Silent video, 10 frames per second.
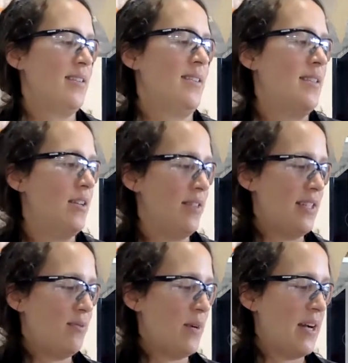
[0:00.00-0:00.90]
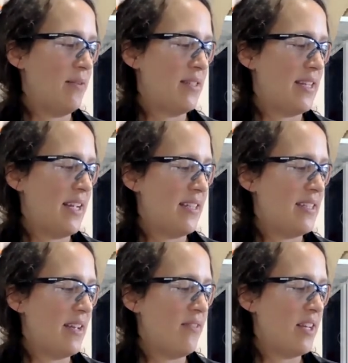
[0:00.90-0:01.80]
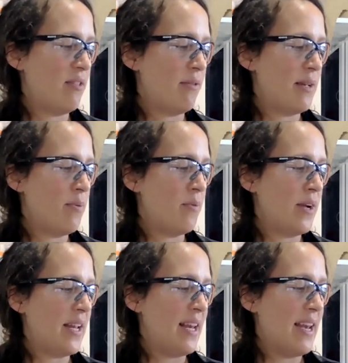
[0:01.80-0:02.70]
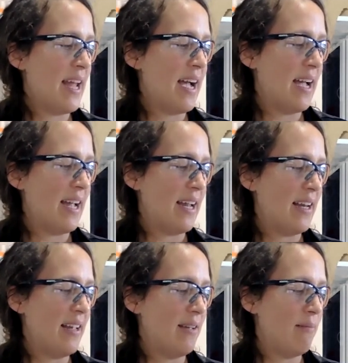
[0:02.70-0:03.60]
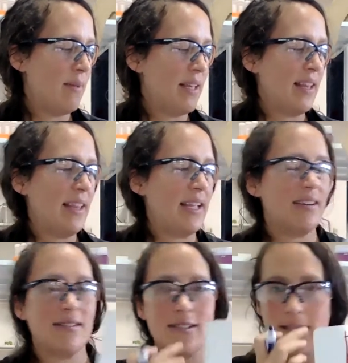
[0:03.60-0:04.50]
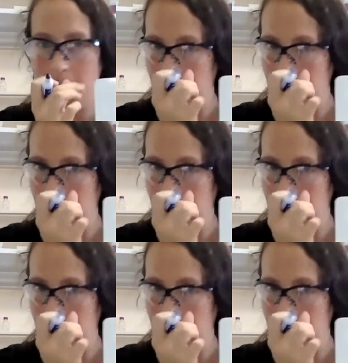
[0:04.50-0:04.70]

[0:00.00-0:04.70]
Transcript: So this I would say is 73.9 milliliters.